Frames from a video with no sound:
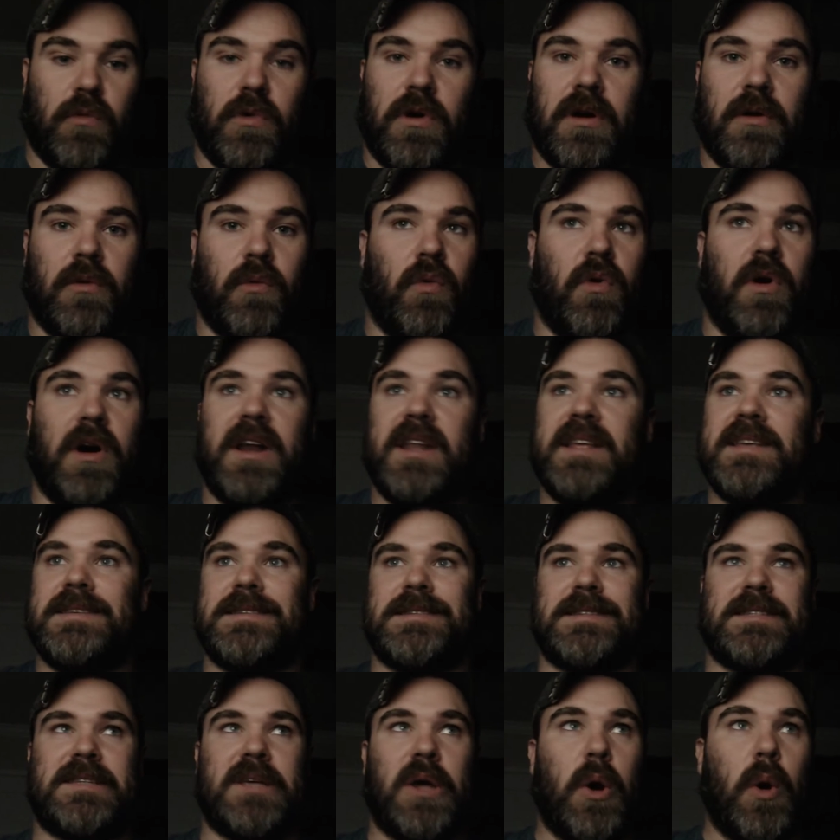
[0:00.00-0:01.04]
what
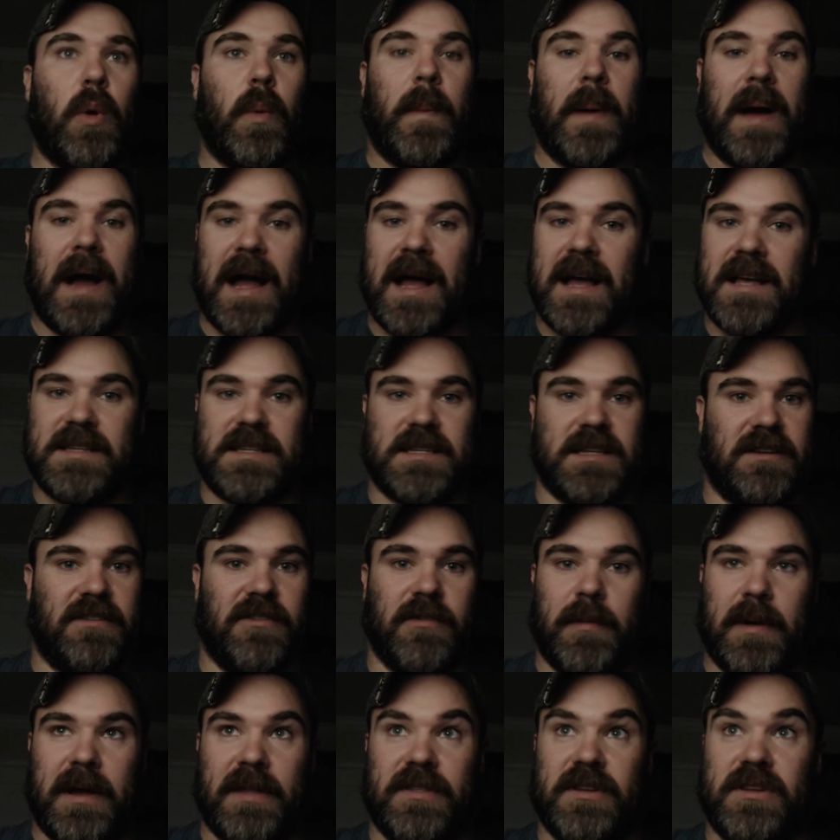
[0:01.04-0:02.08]
is so positive
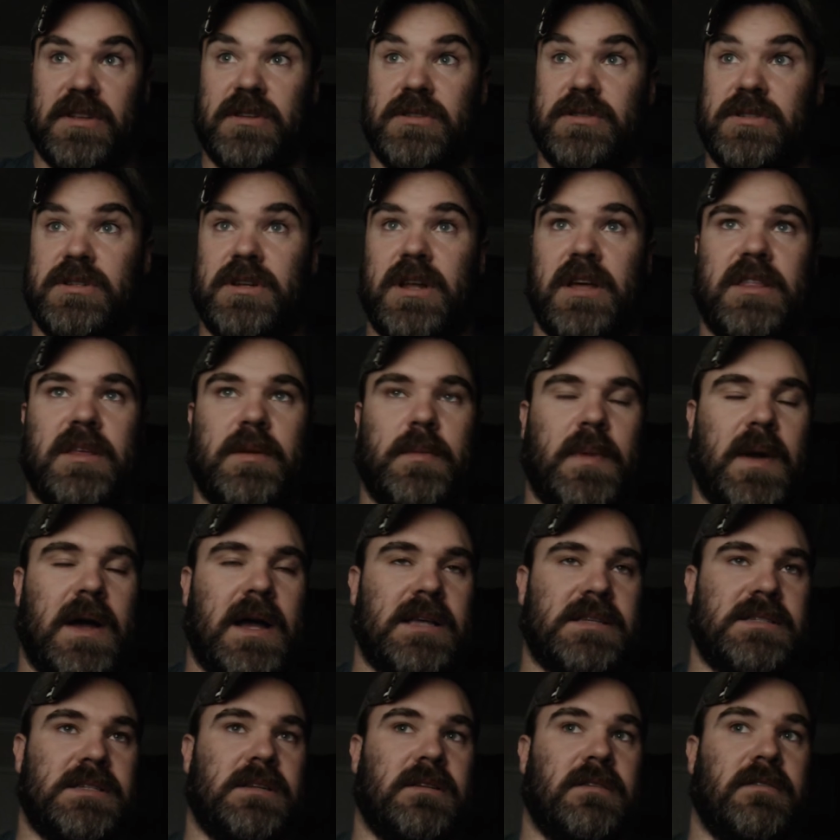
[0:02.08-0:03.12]
about this? There's nothing
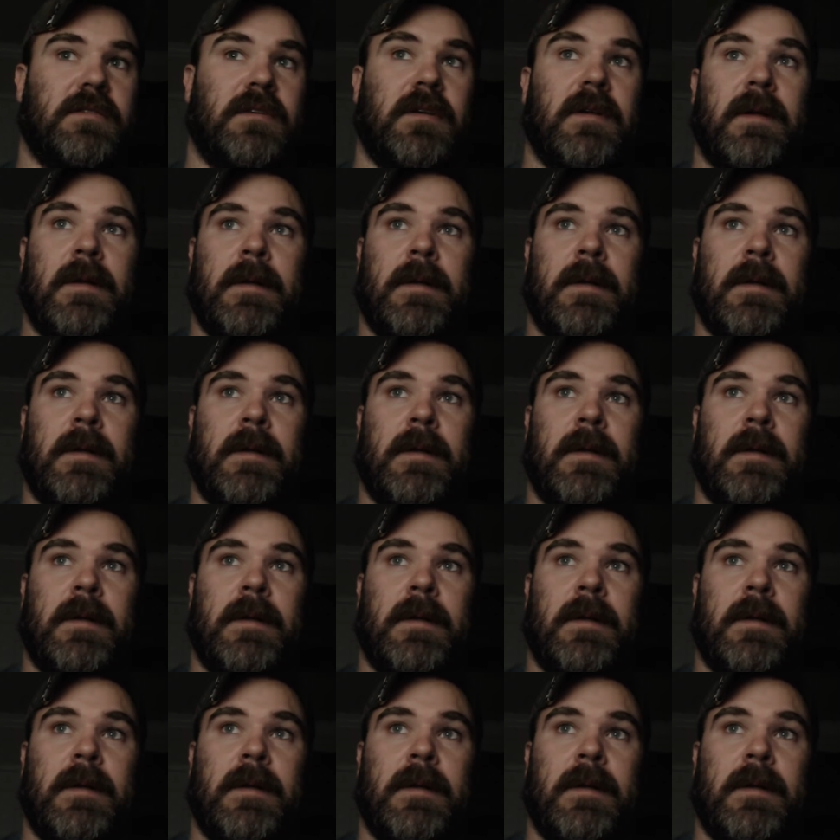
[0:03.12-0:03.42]
positive.